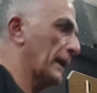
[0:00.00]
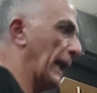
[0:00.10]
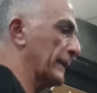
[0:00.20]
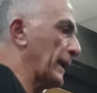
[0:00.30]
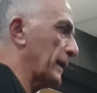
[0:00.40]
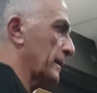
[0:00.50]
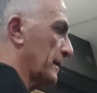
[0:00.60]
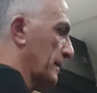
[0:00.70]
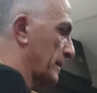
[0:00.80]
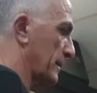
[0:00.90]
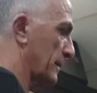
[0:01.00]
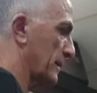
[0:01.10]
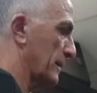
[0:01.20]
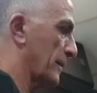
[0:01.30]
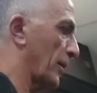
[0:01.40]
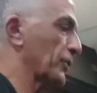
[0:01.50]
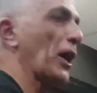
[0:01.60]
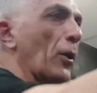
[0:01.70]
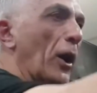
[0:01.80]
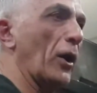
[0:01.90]
And then I'd
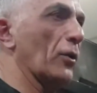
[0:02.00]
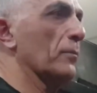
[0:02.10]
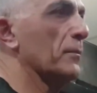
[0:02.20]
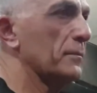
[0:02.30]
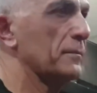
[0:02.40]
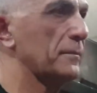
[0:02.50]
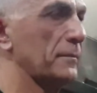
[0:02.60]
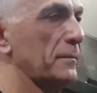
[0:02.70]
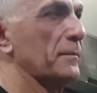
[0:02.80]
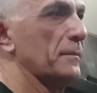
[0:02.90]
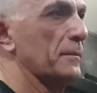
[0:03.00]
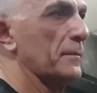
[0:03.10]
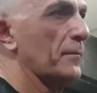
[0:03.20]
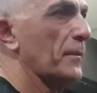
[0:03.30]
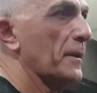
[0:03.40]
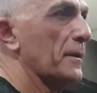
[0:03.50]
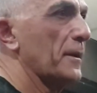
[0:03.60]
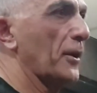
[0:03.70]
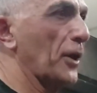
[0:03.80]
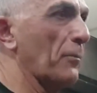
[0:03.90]
go home.
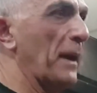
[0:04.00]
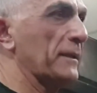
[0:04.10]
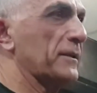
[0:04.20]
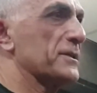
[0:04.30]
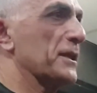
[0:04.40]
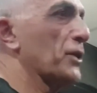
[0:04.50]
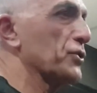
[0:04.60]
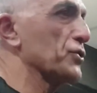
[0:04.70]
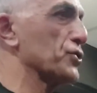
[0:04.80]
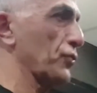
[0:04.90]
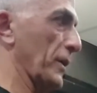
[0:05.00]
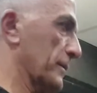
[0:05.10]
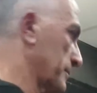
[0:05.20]
I'd go back to Station Street.